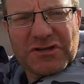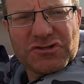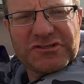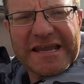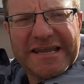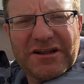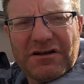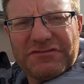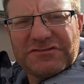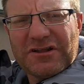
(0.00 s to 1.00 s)
we can just take it
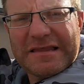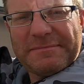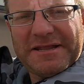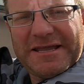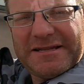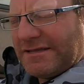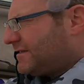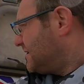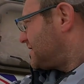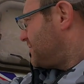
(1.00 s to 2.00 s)
off. It's not laminated.
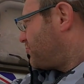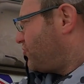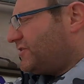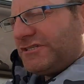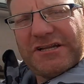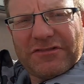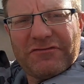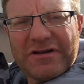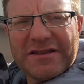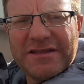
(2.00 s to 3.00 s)
It's actually printed
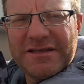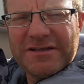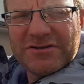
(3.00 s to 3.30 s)
on the van.